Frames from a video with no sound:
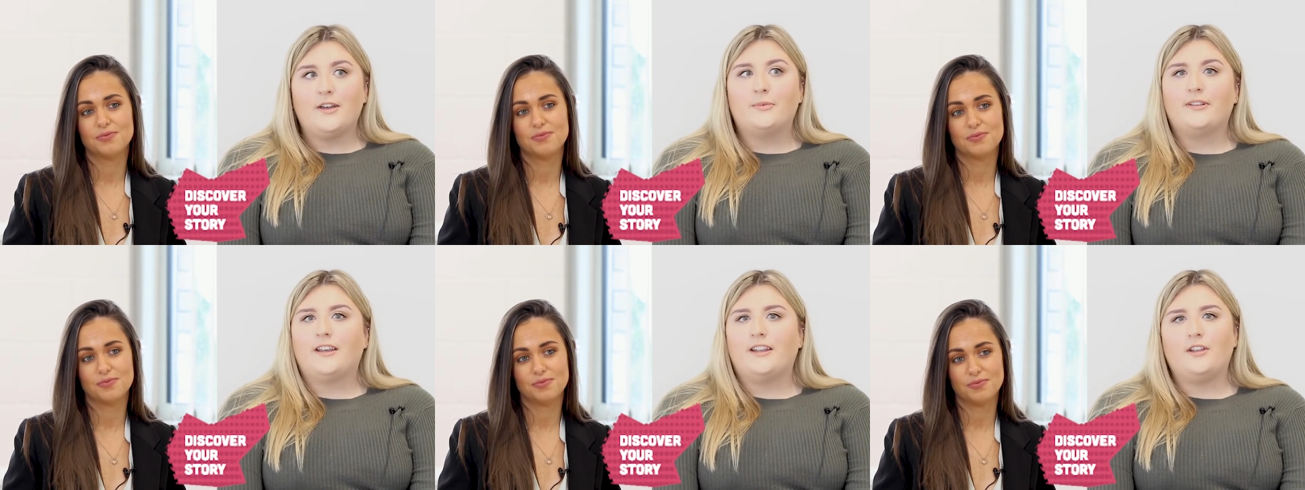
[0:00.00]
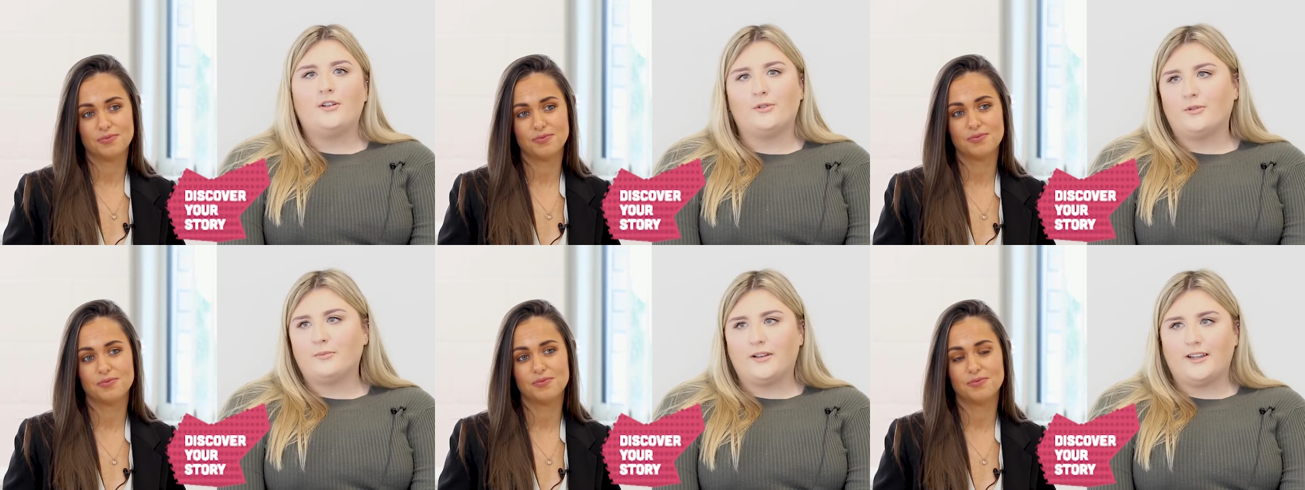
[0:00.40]
Speaker 1: but then you
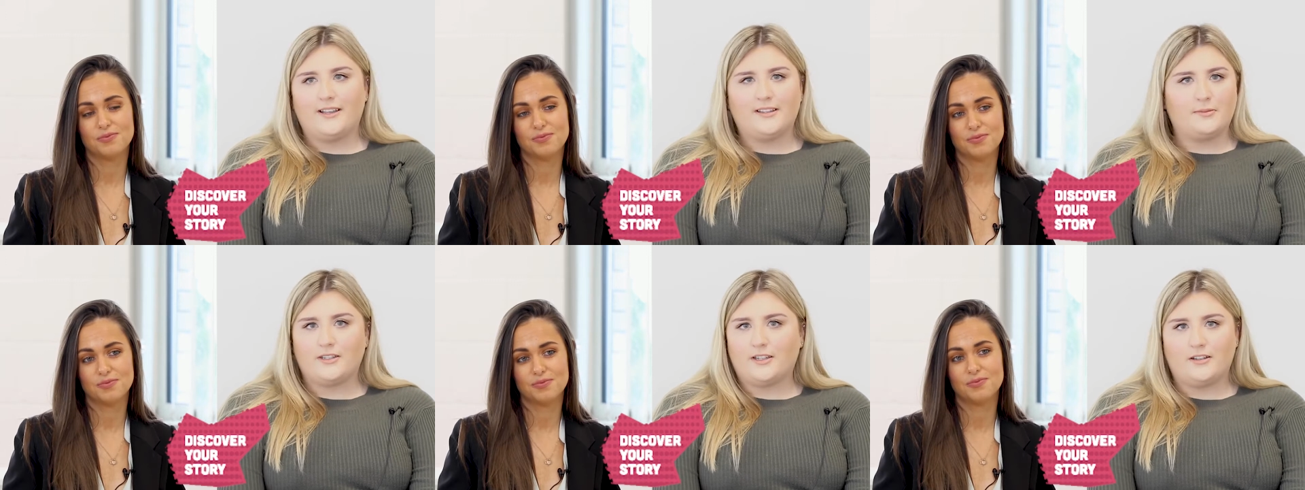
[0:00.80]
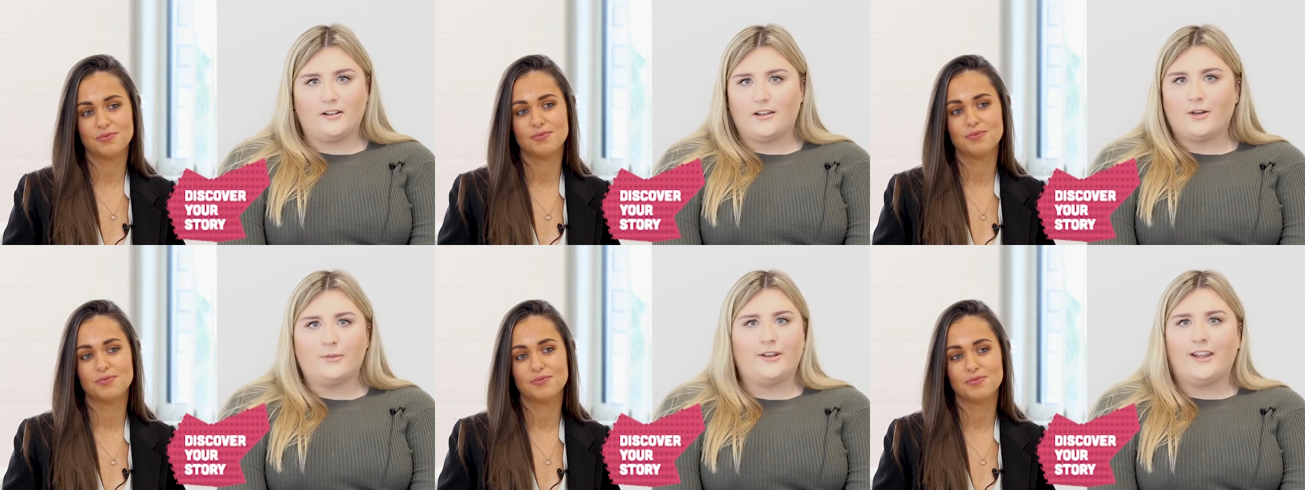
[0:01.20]
go on placement and
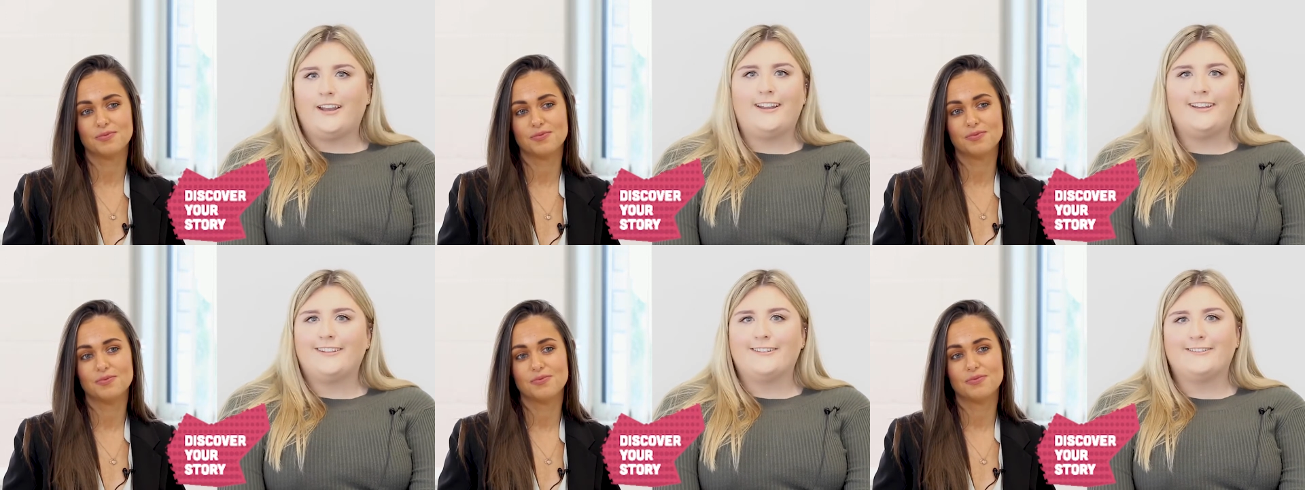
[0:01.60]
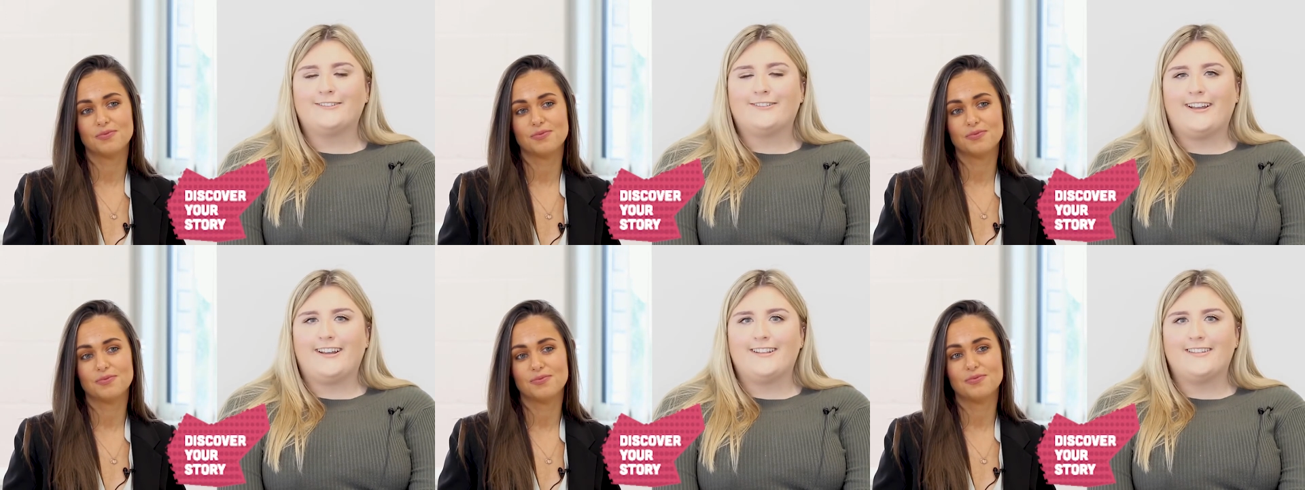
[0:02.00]
you're not with any of those
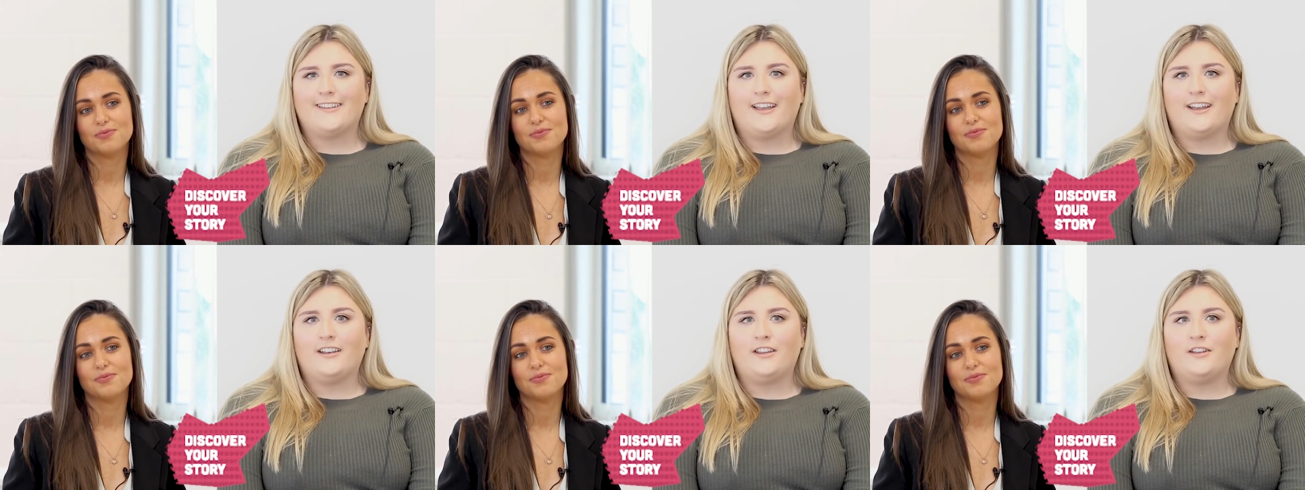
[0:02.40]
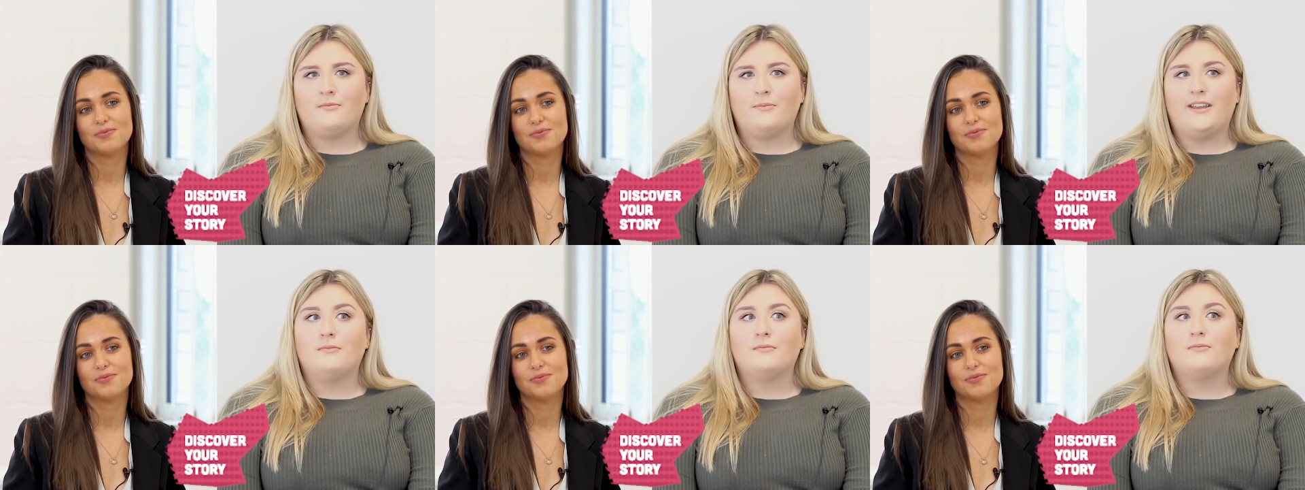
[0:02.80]
friends and you
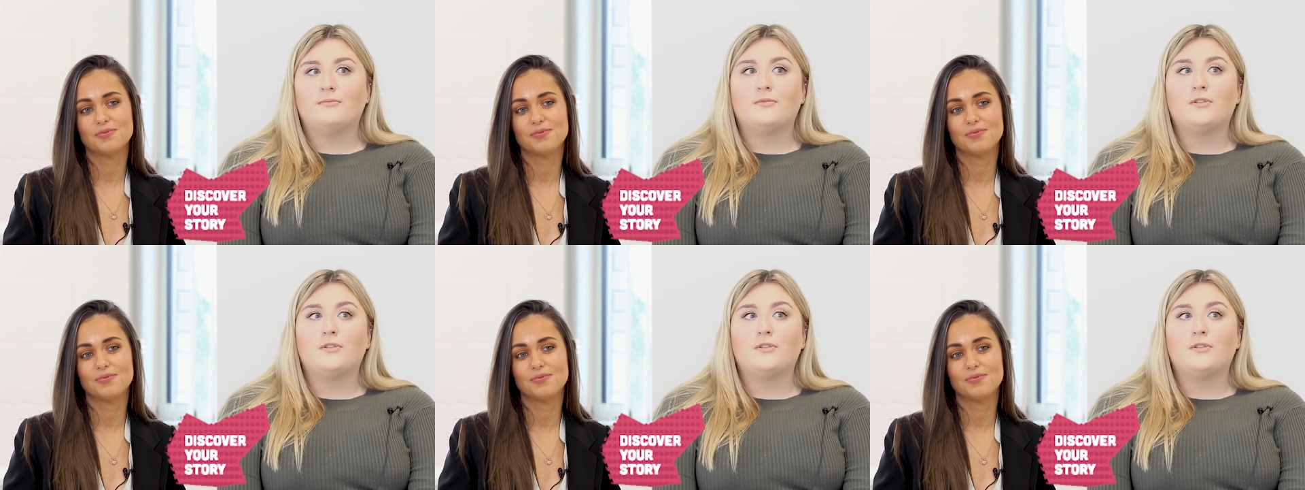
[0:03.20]
meet